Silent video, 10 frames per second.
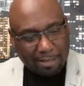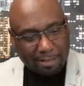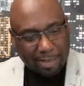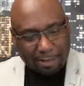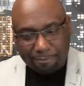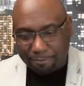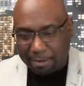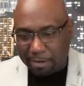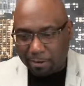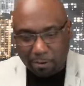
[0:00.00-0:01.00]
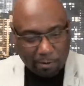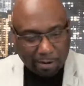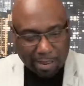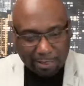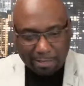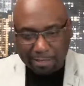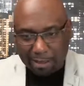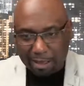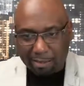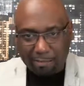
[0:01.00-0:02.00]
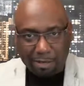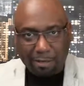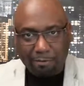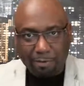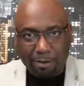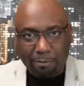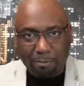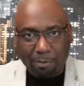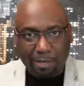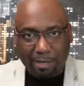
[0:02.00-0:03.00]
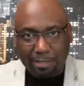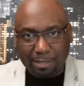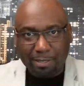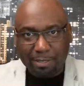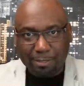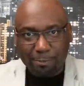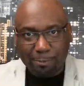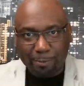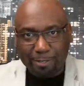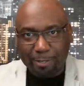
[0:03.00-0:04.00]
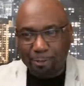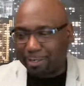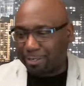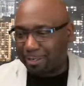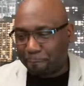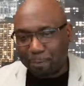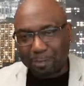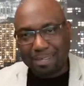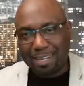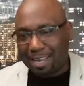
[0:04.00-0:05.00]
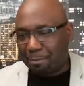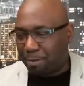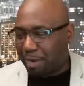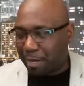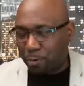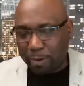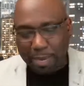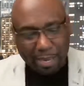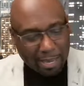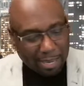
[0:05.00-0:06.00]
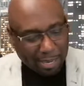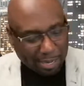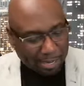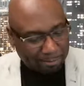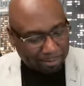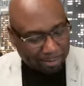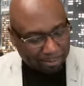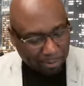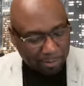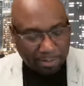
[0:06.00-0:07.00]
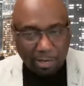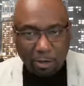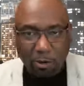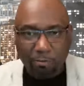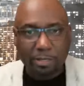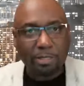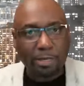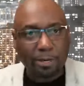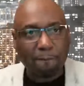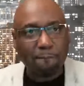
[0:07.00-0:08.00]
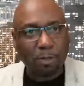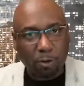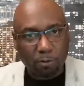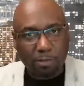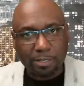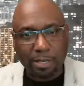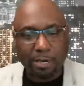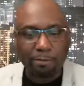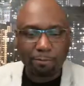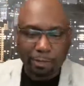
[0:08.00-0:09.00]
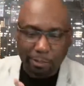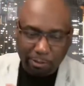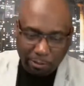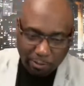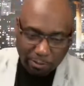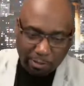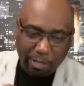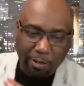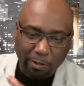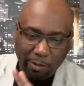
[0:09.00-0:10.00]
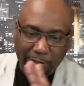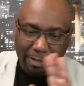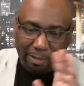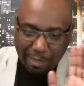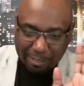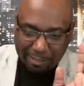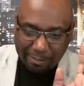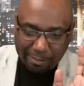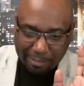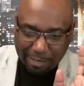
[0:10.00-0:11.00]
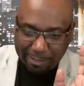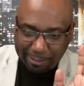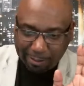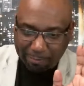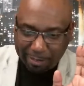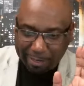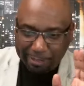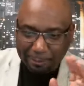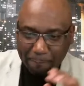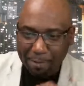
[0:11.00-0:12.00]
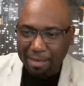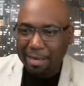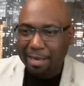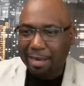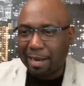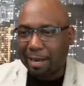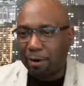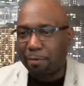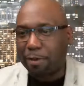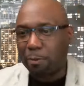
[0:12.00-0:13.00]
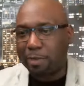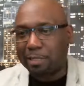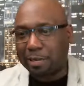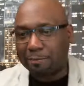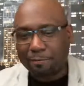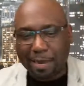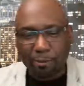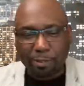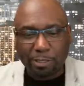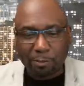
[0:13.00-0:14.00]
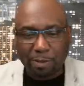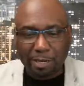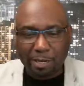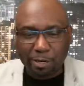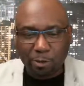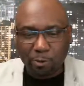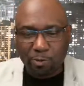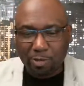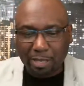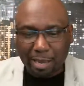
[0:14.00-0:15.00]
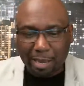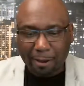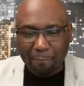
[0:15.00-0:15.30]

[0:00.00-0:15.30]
life cannot go on like this. I believe everybody is in this whole situation. But anyway, I'm not going to say COVID is here, but COVID is here. Whether it is to stay or not, that is something else. Another thing which I find which has been in the news today,